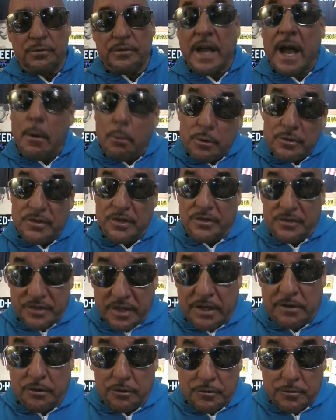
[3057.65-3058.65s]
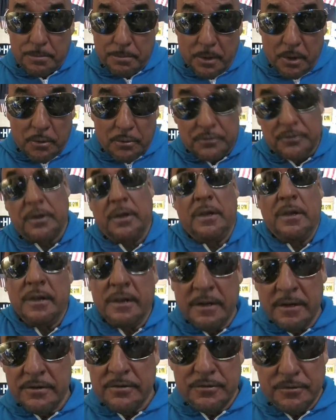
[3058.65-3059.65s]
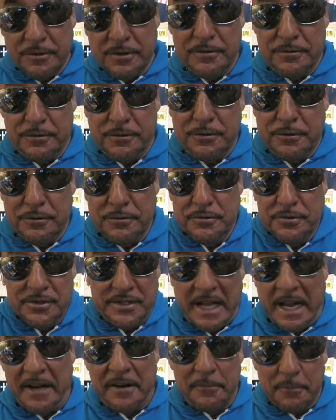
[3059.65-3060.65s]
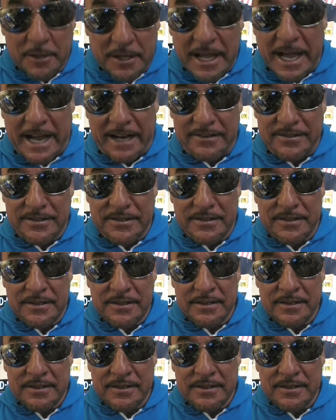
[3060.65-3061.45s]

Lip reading: That was his signature pose, standing relaxed.